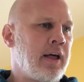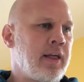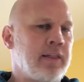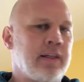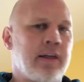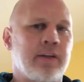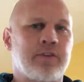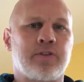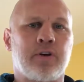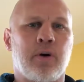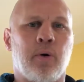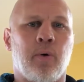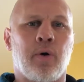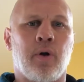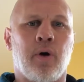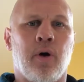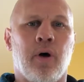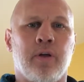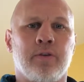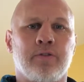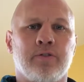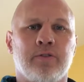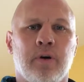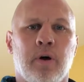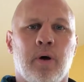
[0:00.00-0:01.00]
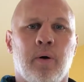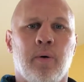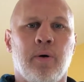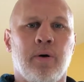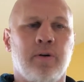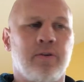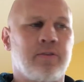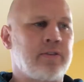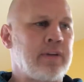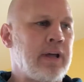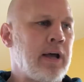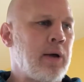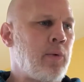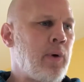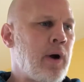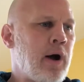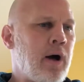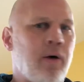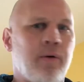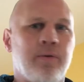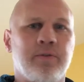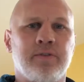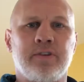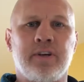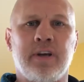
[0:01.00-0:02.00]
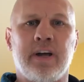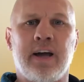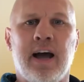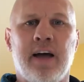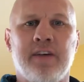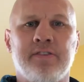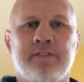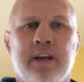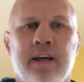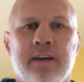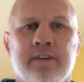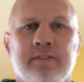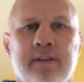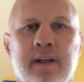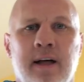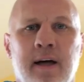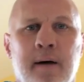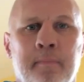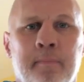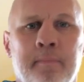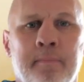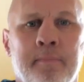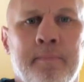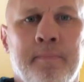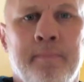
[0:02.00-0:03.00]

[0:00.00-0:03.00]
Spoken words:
that's going on. So stay well. See you guys next time.